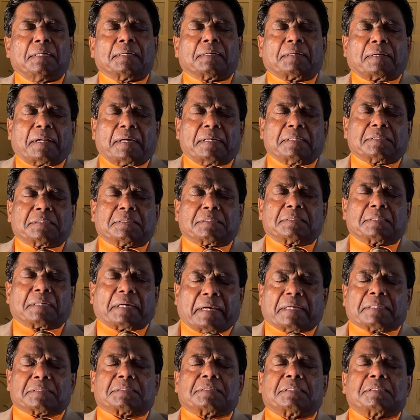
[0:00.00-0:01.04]
Christ
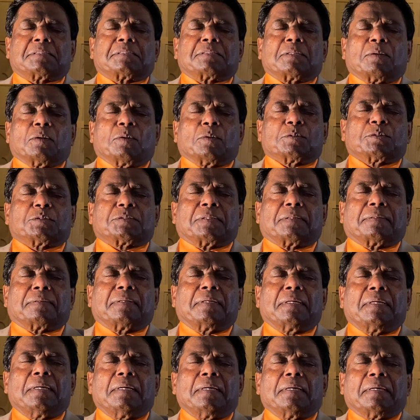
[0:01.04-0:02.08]
has the solution.
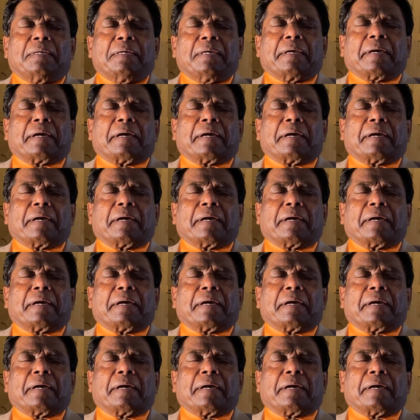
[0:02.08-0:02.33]
He